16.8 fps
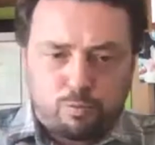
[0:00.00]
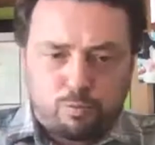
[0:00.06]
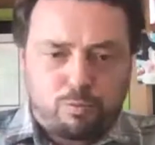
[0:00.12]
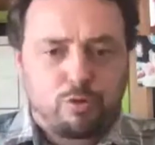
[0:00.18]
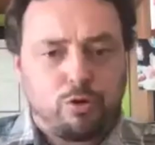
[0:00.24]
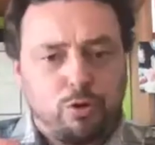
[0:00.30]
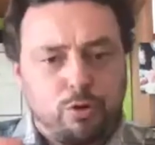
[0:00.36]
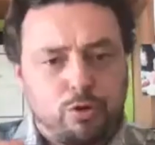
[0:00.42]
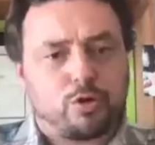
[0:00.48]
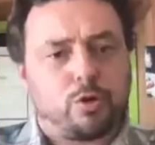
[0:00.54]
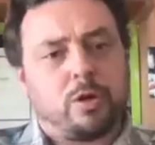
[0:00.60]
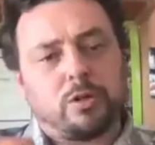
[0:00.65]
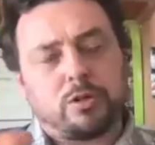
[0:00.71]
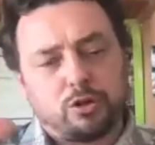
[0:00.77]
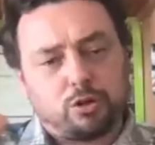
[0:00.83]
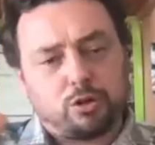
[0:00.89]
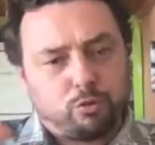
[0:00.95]
two
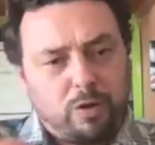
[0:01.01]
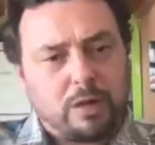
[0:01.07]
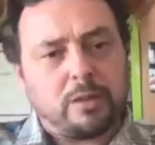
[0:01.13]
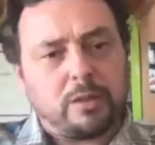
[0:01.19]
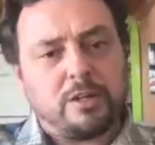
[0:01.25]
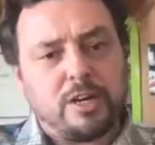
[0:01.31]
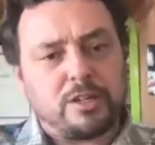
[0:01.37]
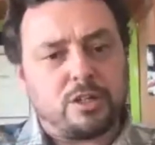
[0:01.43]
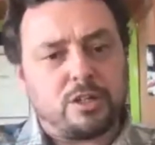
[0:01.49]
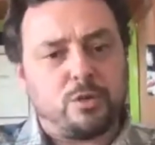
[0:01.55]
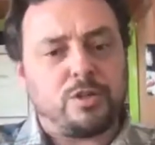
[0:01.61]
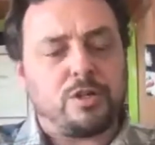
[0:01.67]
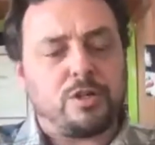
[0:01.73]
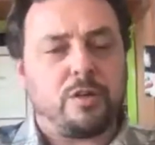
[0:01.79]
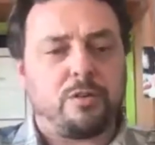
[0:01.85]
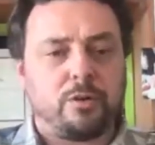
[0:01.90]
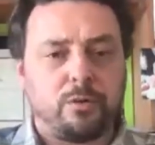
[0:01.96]
soils directly adjacent to each
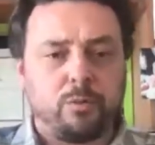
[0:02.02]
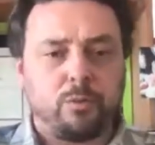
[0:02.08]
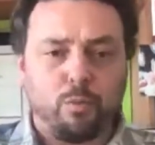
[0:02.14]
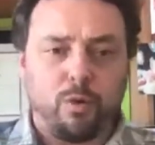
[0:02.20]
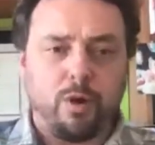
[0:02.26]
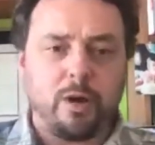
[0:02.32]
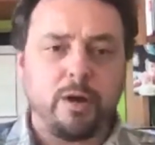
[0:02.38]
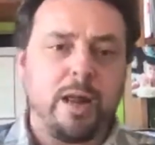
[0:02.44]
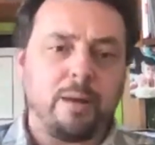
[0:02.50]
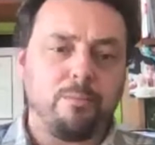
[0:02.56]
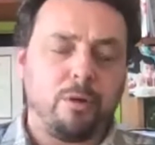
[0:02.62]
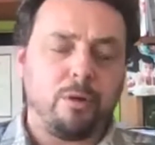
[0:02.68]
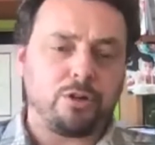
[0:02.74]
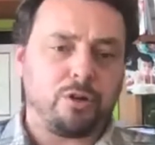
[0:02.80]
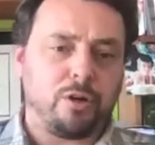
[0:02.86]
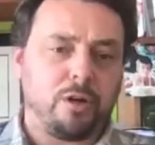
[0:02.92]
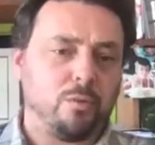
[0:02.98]
other. One had
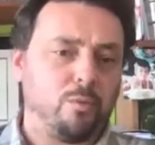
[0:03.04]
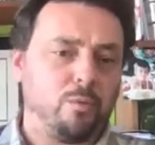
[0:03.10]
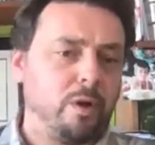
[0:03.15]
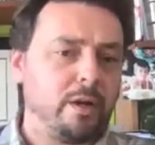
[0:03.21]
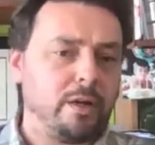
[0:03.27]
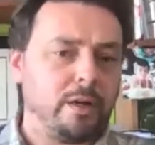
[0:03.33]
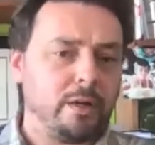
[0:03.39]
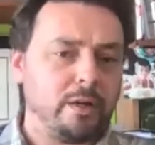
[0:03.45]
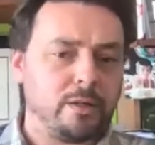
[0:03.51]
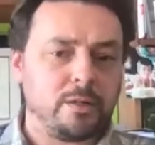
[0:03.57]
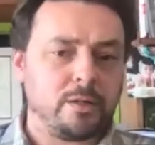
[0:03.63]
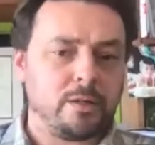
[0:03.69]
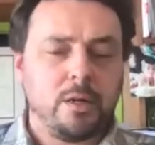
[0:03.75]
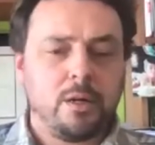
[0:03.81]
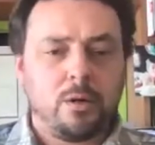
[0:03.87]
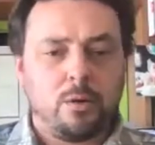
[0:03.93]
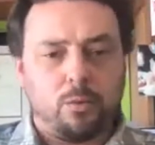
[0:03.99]
mulch on it, one didn't.
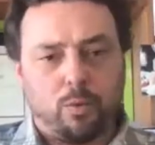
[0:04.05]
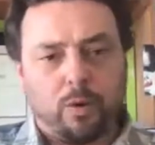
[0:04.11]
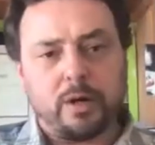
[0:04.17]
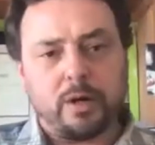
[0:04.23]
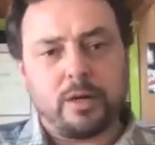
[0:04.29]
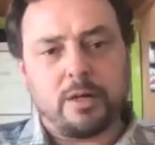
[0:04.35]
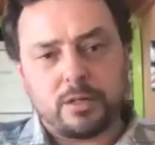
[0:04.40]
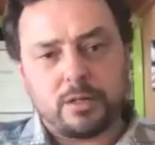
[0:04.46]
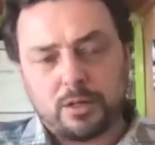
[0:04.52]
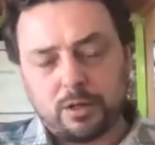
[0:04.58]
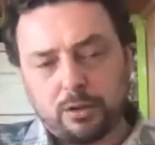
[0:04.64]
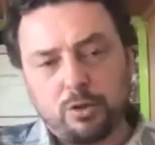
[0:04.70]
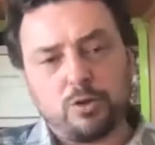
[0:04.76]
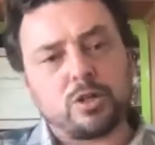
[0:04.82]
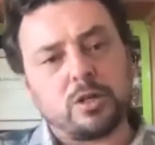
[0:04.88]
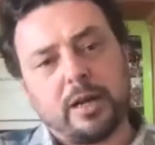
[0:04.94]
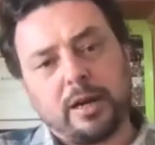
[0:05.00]
One is
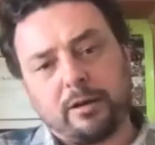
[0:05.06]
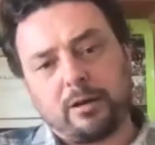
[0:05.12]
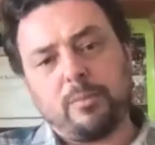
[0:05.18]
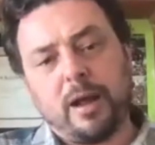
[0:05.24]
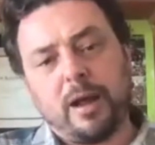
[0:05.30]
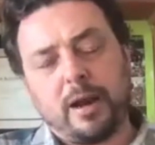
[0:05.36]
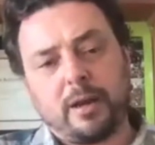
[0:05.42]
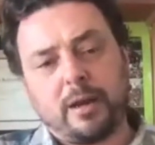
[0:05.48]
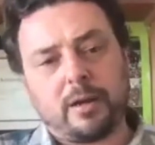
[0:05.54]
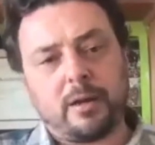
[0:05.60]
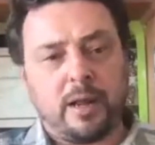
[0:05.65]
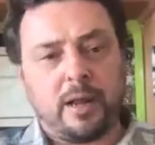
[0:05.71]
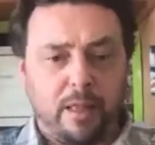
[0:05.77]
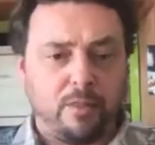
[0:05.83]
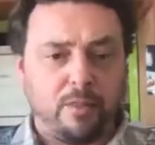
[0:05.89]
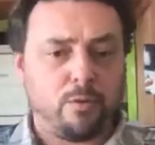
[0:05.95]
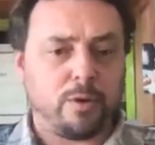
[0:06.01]
loose and aromatic,
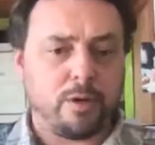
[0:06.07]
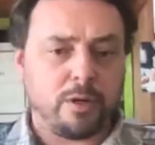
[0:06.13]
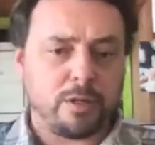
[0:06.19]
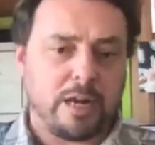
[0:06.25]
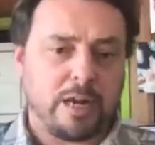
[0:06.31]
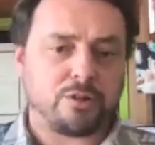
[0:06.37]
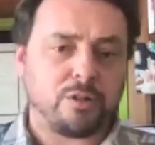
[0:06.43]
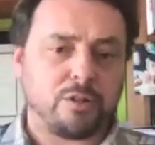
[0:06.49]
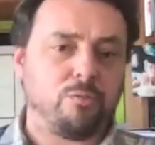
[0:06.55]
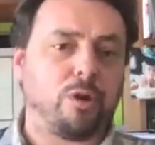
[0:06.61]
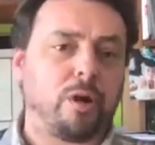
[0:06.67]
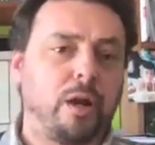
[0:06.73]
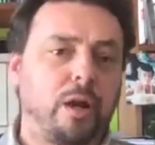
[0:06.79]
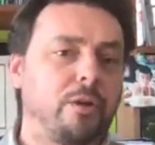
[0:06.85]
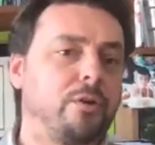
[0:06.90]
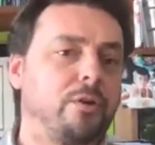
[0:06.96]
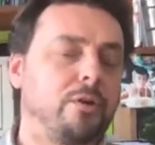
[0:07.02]
and the other one is actually more
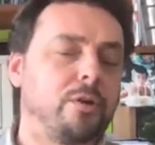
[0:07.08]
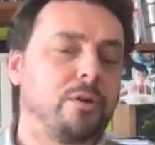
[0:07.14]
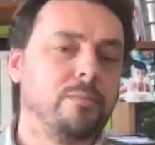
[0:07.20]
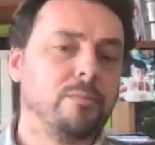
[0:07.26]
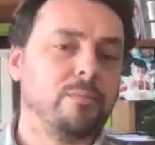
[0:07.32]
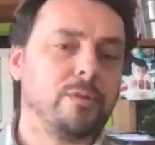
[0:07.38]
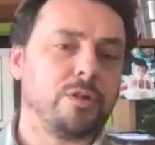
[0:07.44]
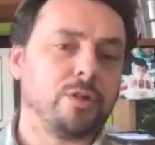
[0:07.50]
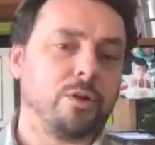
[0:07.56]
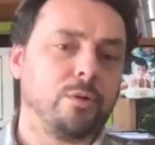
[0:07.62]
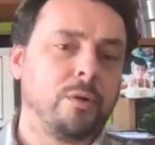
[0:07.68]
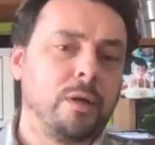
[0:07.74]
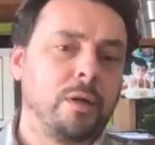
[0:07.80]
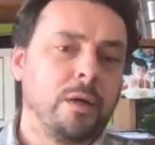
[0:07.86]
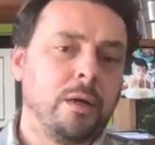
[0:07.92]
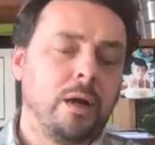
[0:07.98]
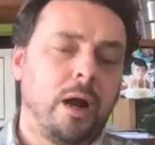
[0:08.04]
like dirt. So,
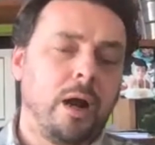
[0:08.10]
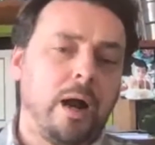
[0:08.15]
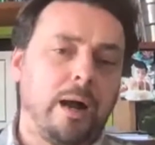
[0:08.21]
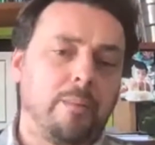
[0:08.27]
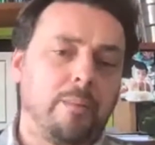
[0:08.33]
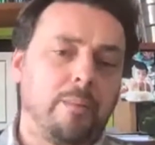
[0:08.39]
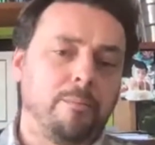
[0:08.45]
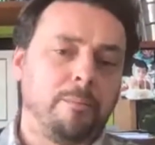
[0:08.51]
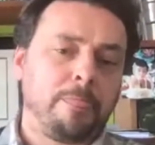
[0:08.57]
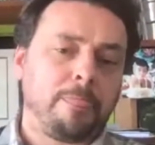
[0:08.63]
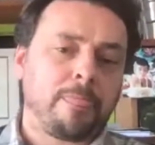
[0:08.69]
um,